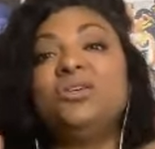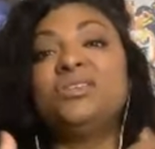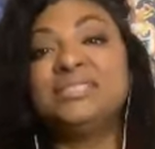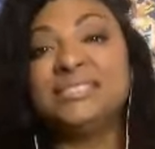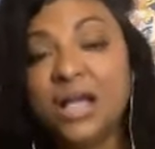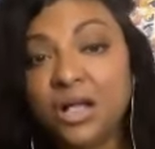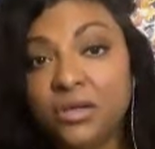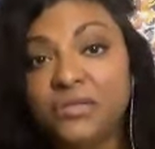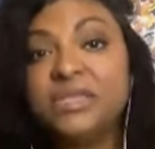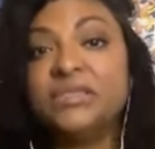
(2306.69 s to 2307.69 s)

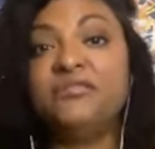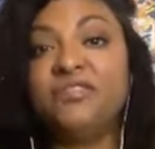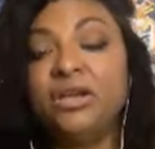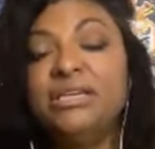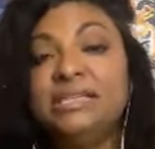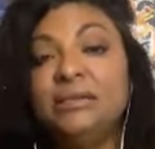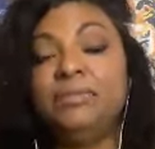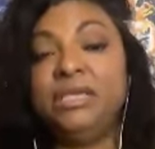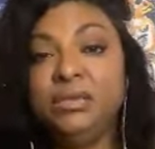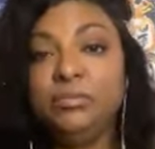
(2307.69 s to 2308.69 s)
ourselves, the very same
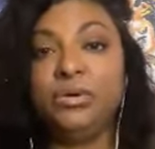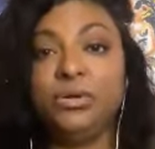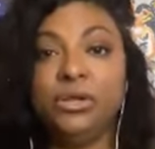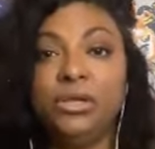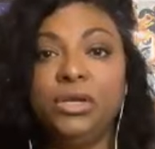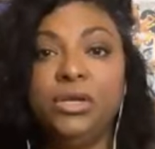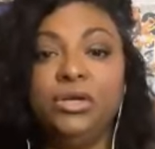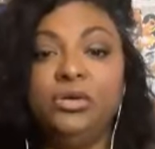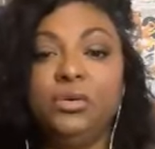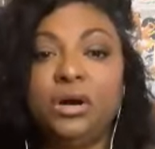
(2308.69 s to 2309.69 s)
people
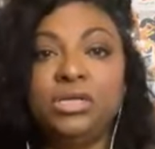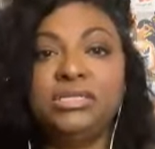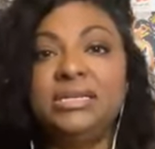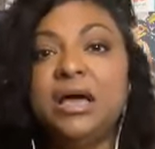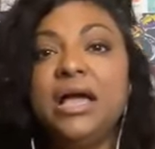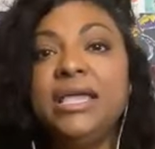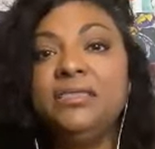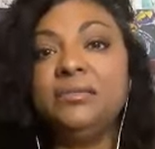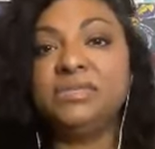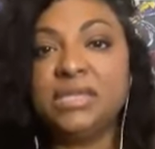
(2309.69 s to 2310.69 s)
who are
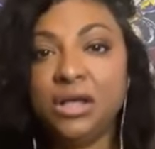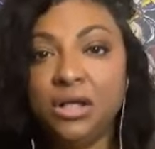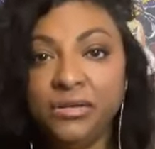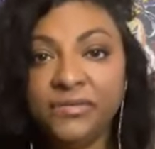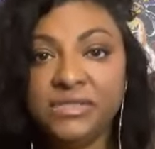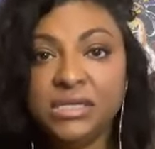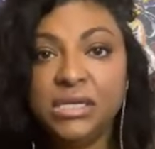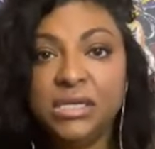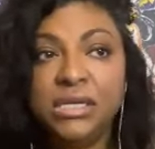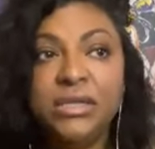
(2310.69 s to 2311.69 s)
denying themselves
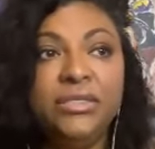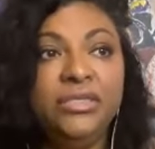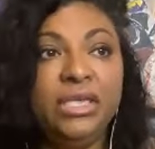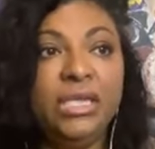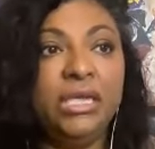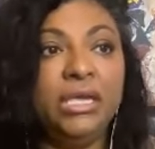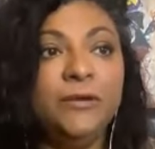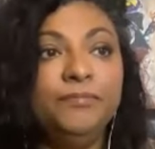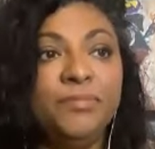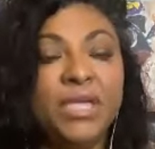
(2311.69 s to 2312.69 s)

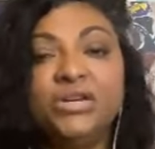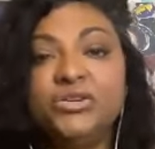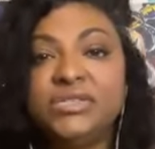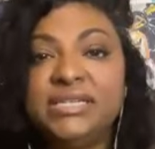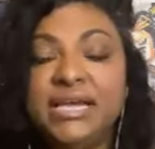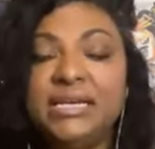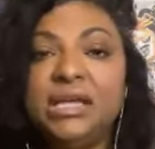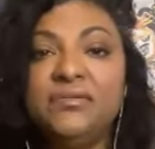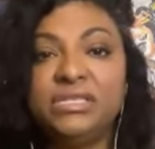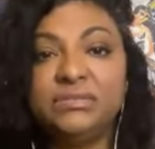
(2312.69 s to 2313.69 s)
the
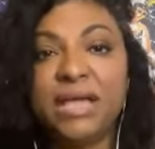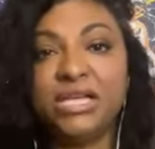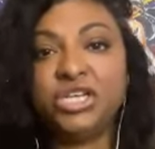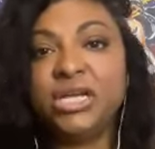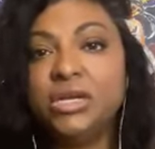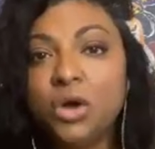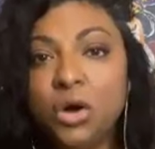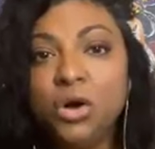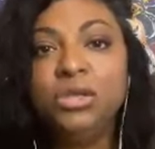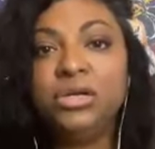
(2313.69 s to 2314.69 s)
understanding of this magic, can
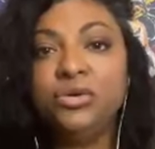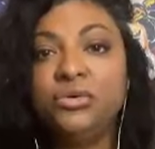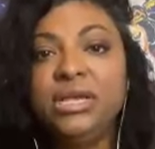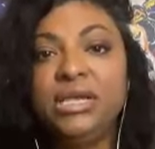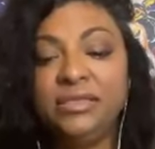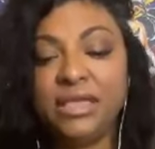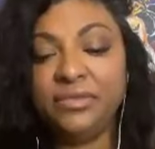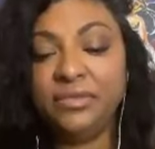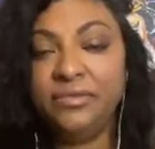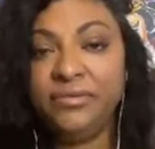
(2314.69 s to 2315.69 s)
all agree that
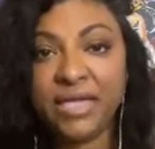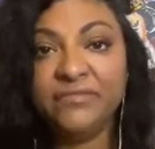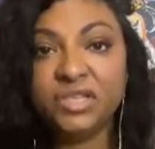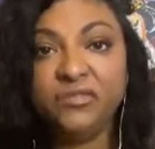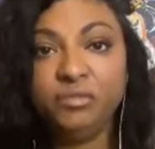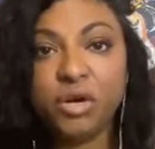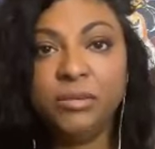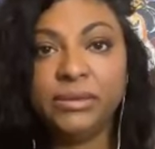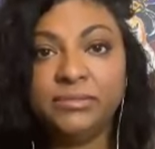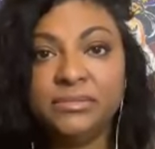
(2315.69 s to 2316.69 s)
they have solved
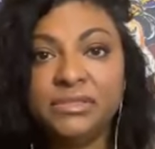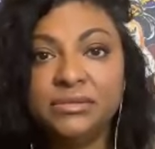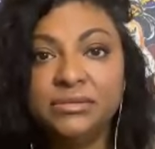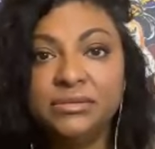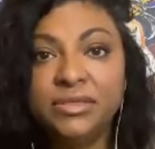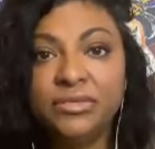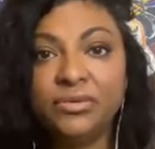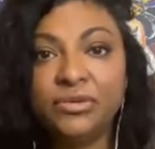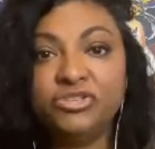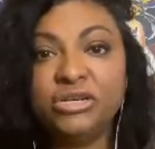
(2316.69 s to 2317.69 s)
problems through
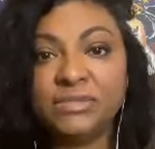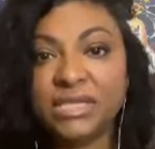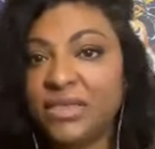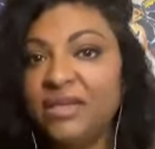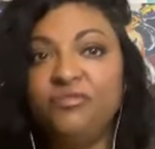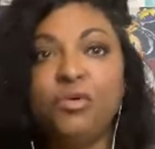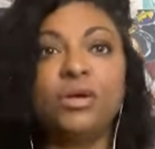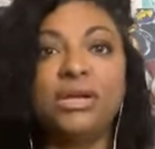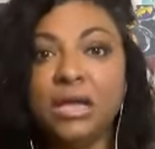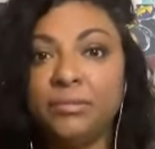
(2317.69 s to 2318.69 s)
their dreams, that they have
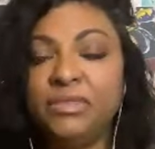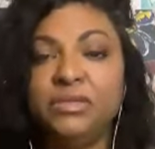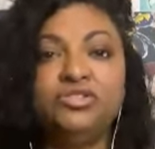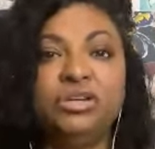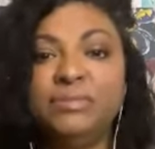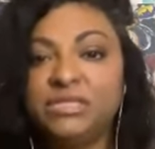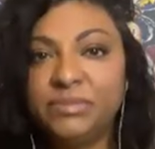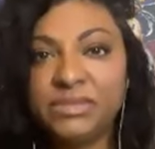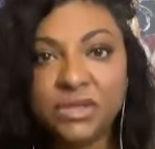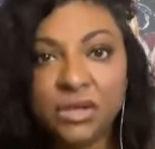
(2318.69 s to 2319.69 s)
woken up and the dream has
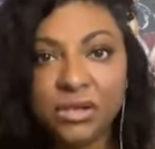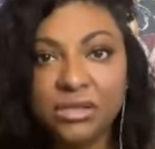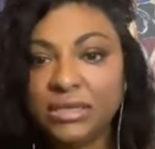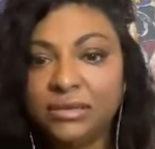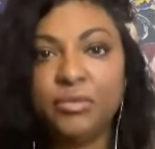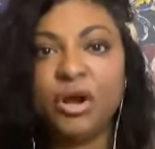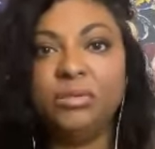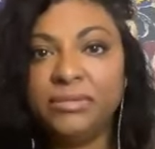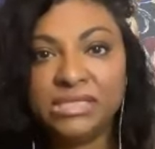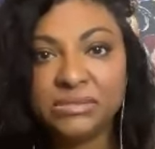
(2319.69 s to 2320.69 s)
been solved, uh, the
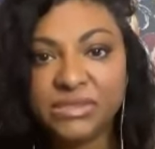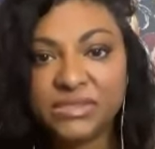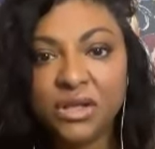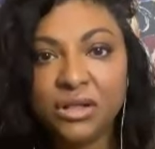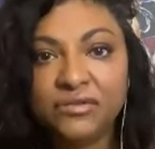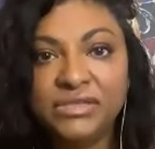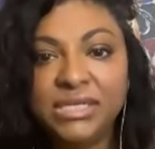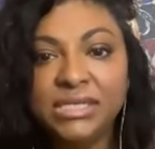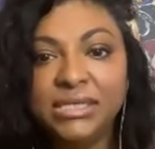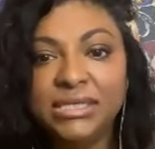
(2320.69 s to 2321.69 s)
problem has been solved,
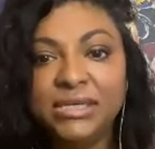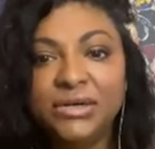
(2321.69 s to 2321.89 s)
mm-hmm.